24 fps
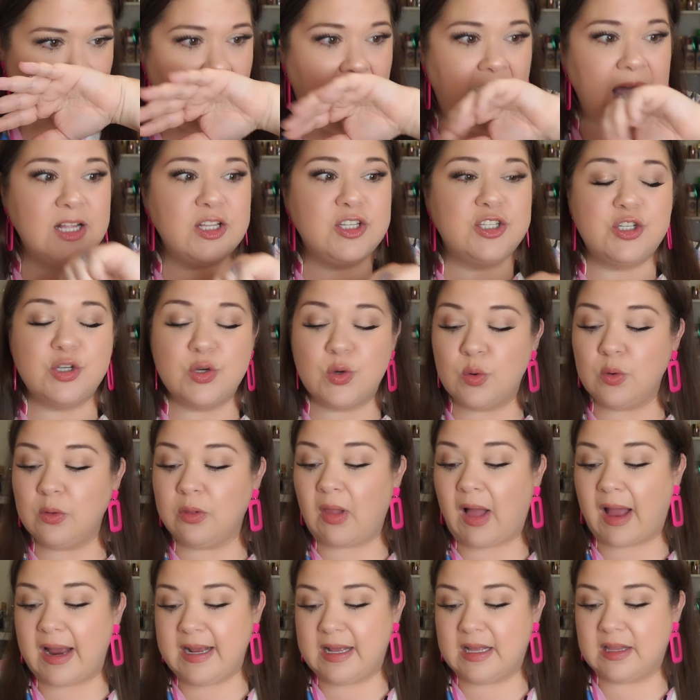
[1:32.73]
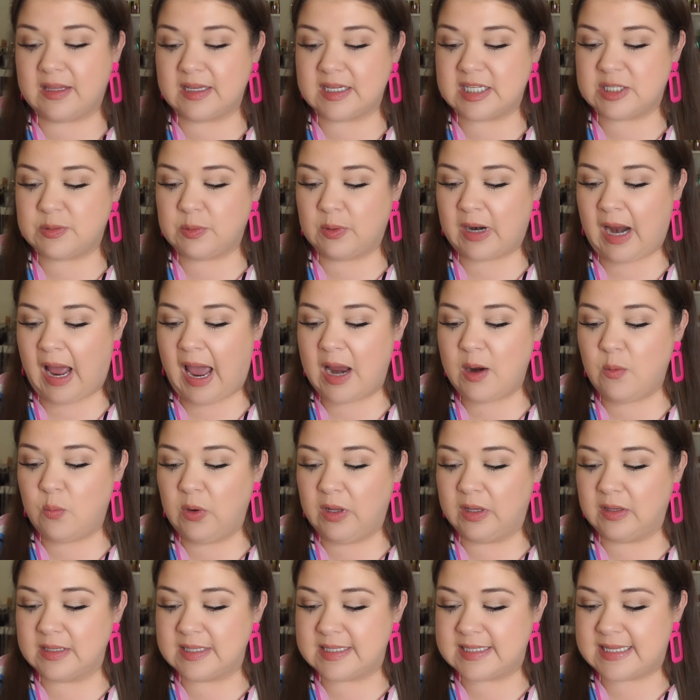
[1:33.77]
I do like this one. I
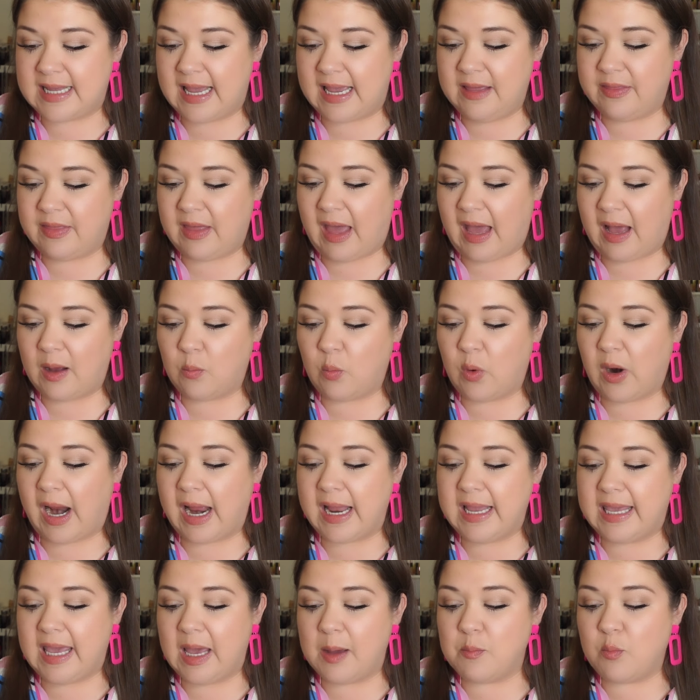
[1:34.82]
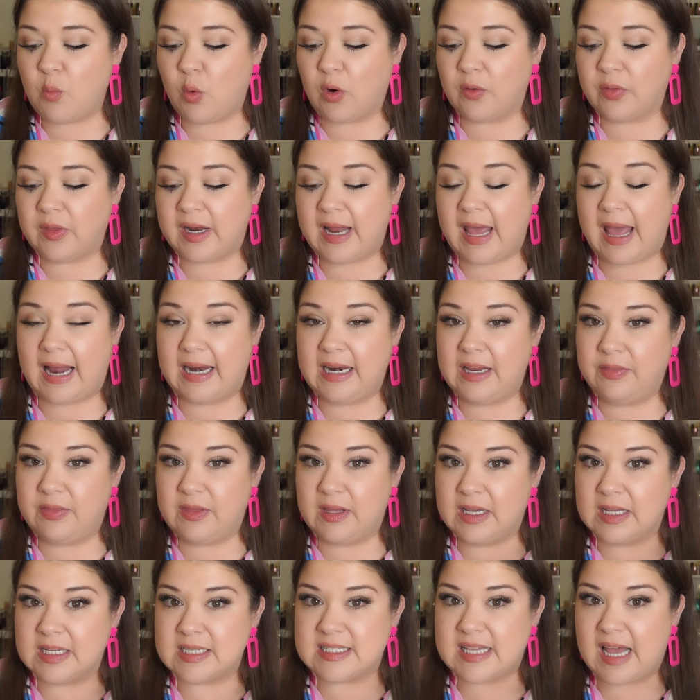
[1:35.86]
will say that. What I get more than
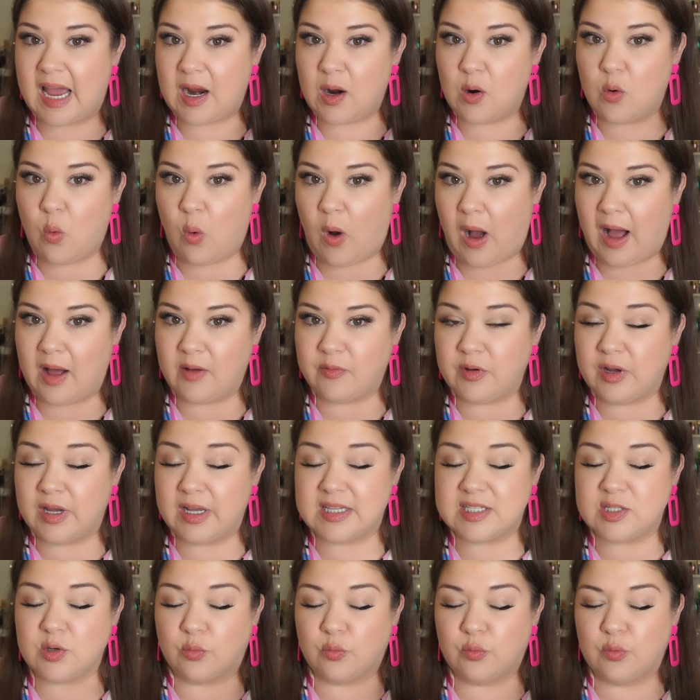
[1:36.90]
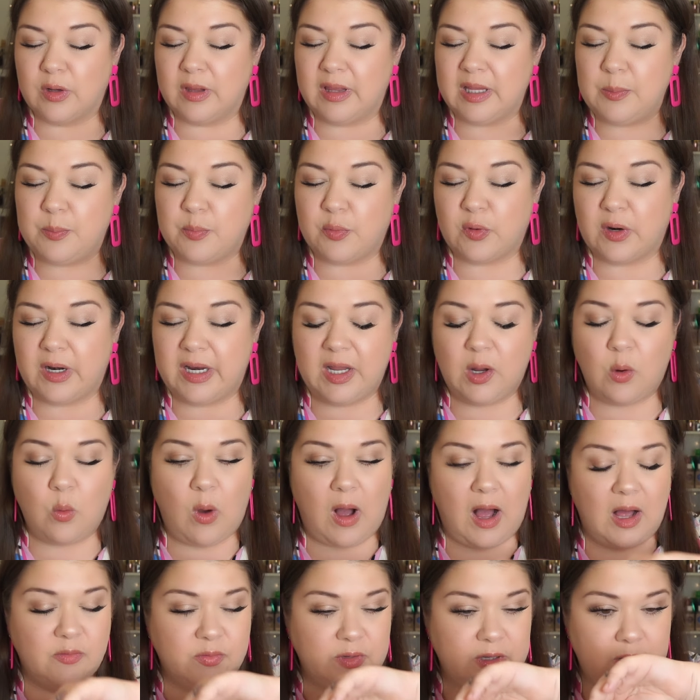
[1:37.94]
anything is that guava. It's a really pretty
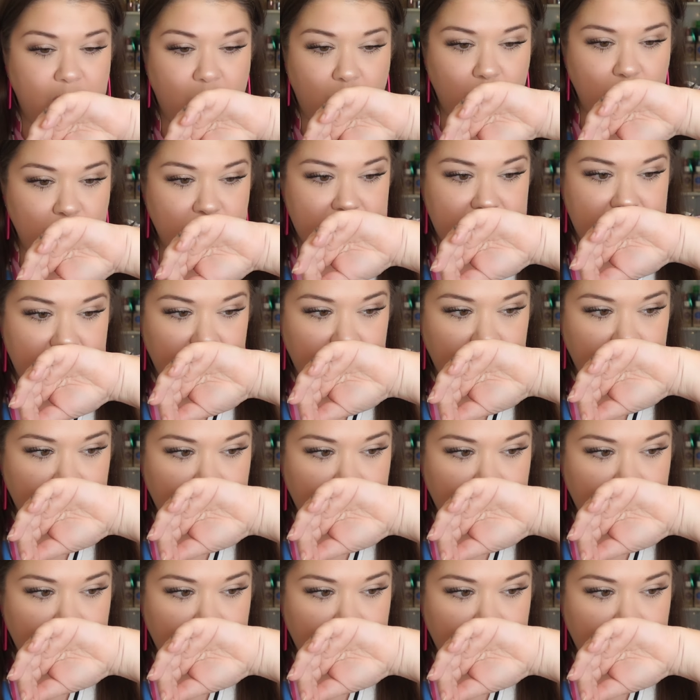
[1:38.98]
guava note.